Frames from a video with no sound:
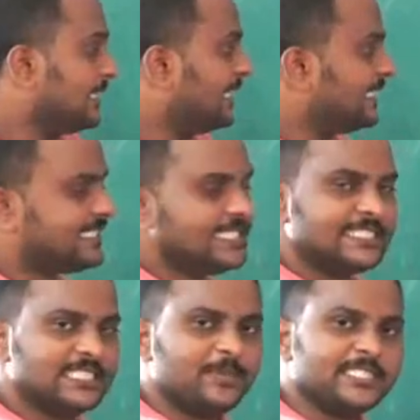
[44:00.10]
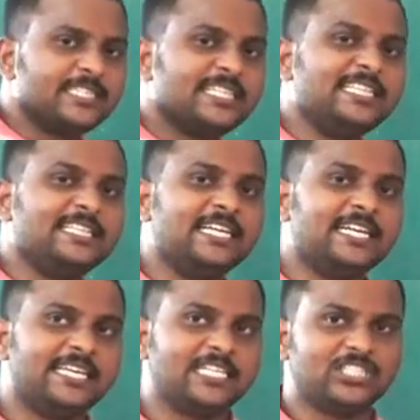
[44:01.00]
The distances measured in the
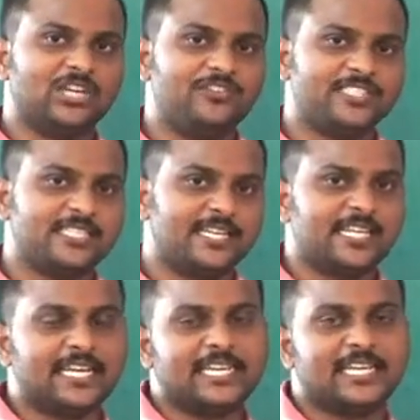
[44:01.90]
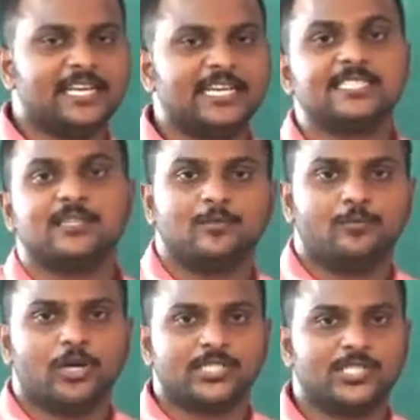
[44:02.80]
direction of incident ray are taken as
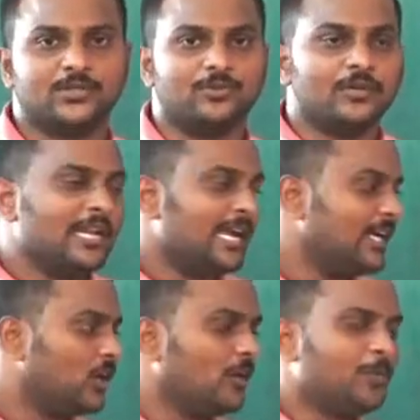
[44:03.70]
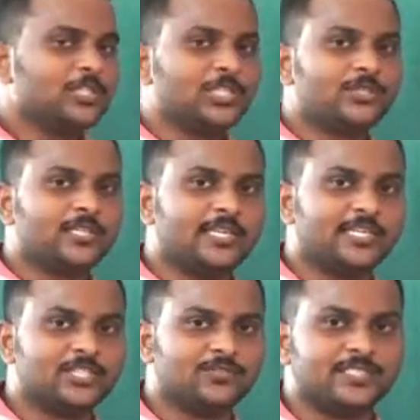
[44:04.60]
positive, and opposite to the
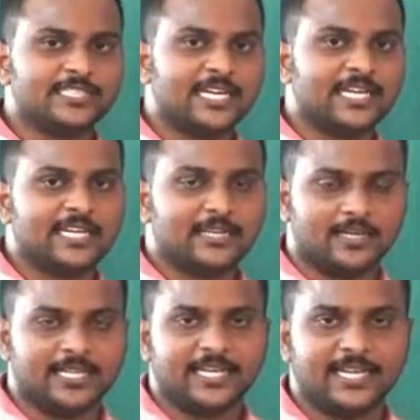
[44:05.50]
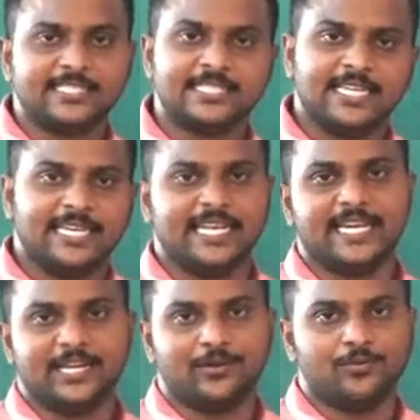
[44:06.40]
direction of incident ray are taken as
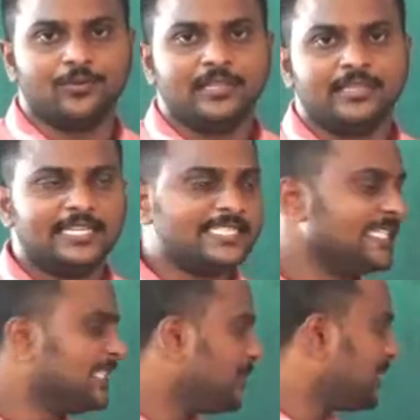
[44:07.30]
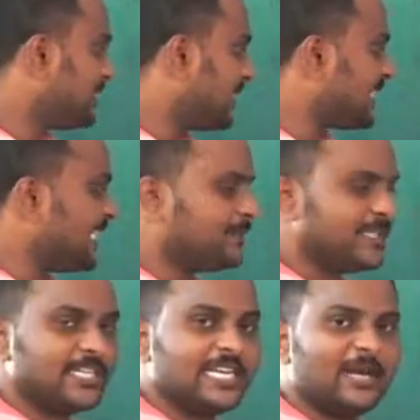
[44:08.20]
negative. The distance, the size
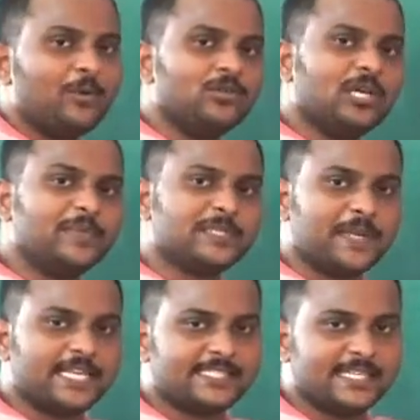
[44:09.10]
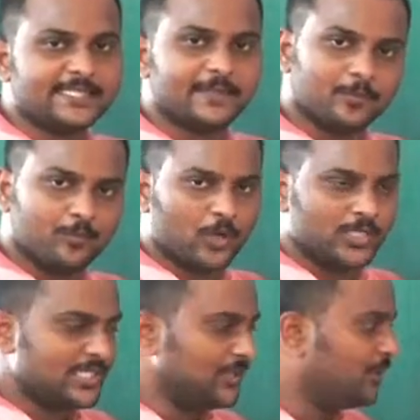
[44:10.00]
measured above the principal axis is
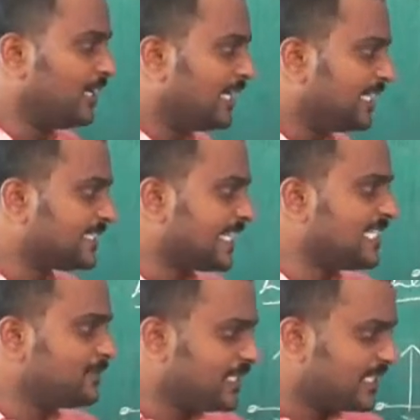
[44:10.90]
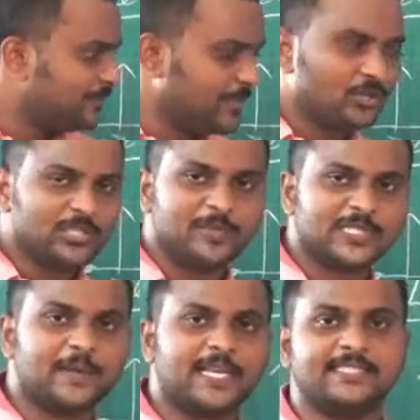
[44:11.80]
positive, and the size measured below the
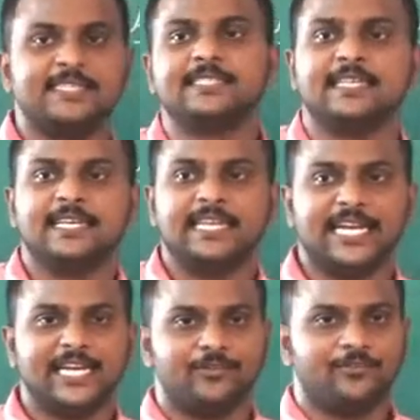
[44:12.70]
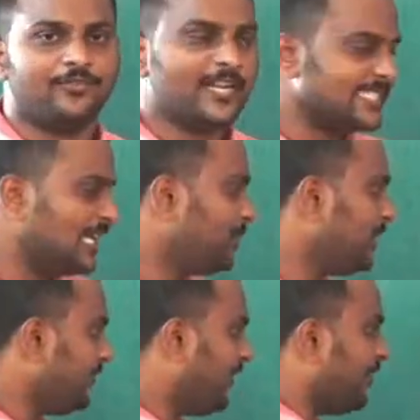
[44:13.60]
principal axis is negative. For
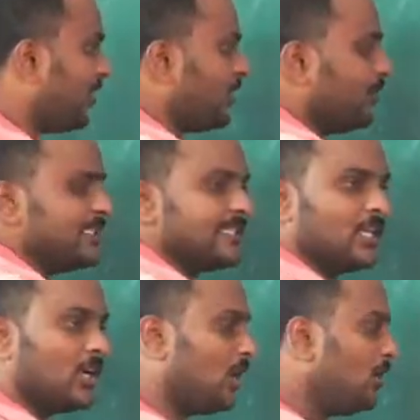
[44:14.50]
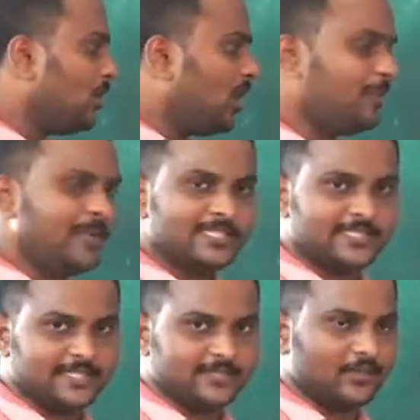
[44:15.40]
example, if I want to measure the optical
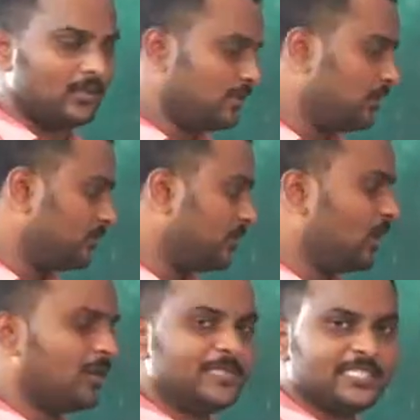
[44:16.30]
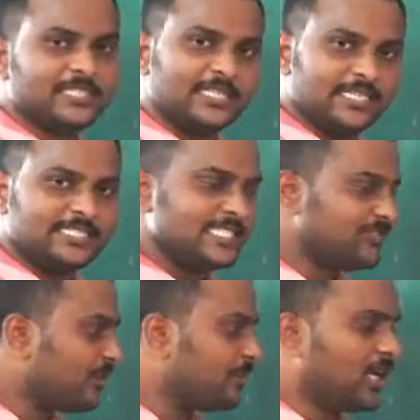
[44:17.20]
center, object distance
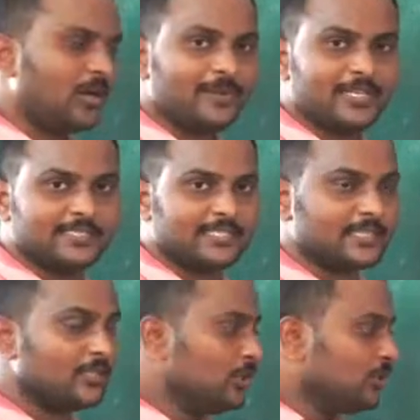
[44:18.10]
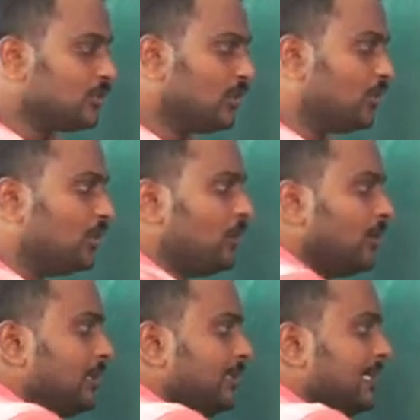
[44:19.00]
from the optical center.
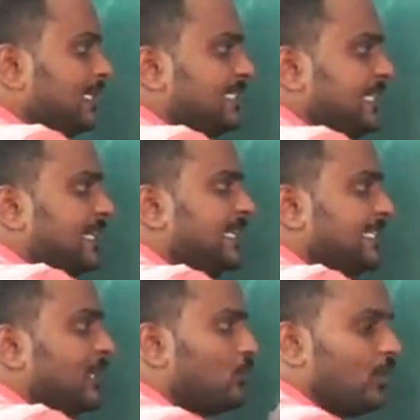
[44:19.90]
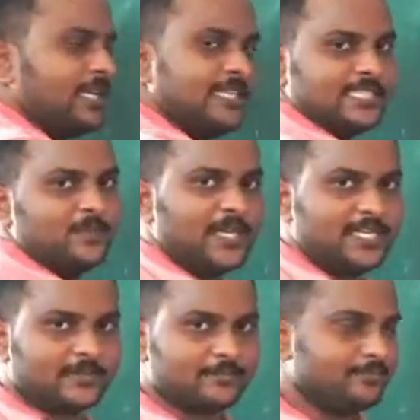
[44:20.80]
So the incident rays are going in this
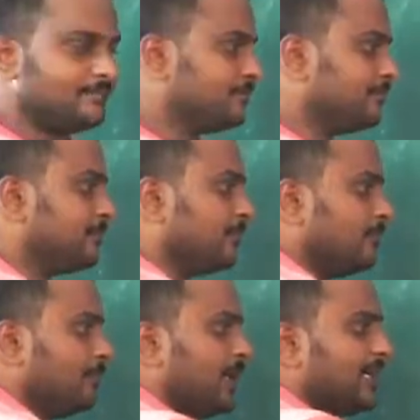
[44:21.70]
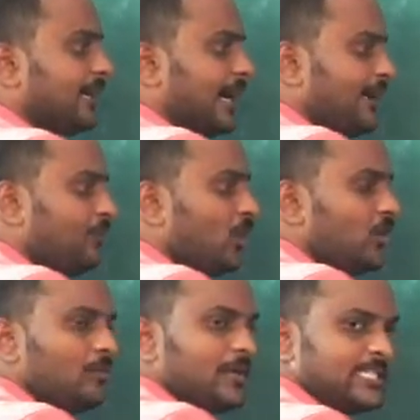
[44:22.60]
manner, but I
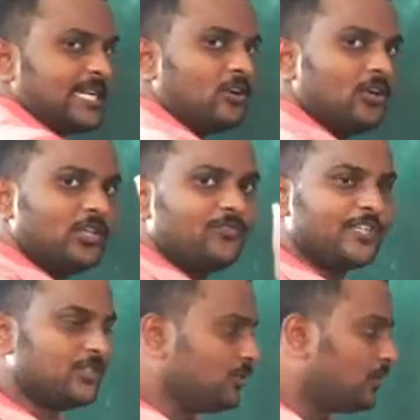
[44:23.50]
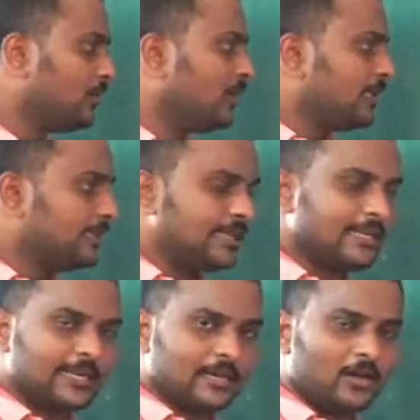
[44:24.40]
want to measure according to the first rule.
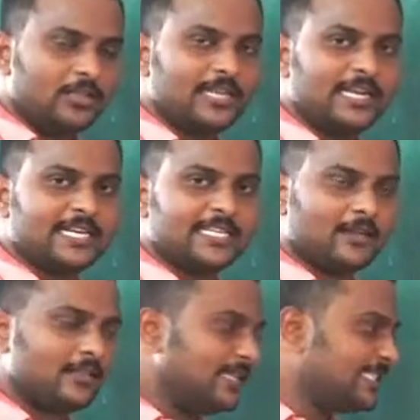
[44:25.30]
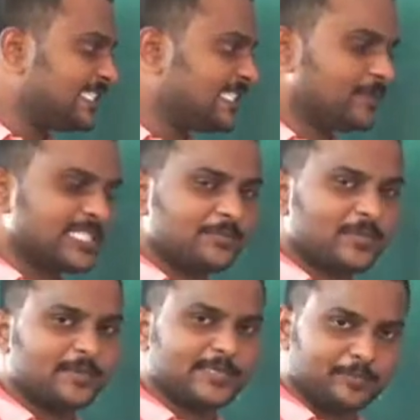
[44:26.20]
All the distances must be
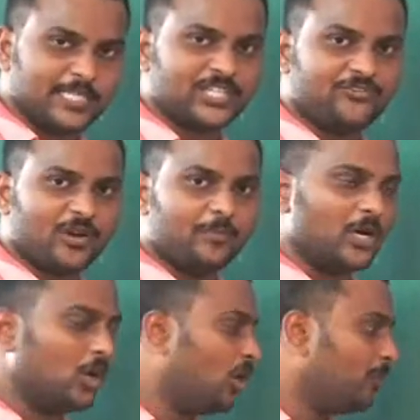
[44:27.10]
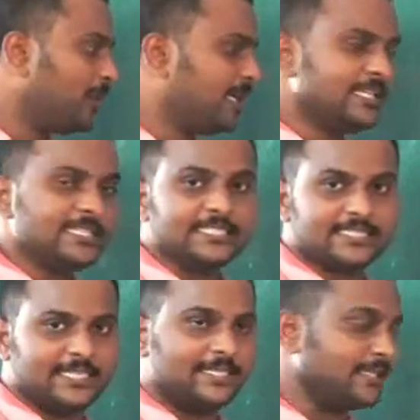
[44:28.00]
measured from optical
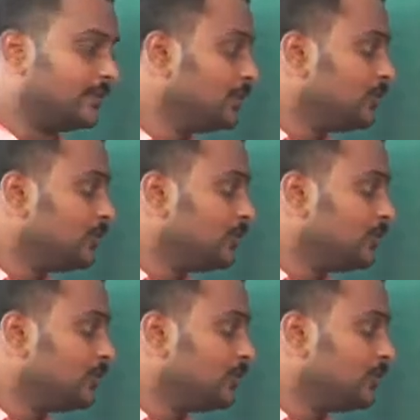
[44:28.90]
center.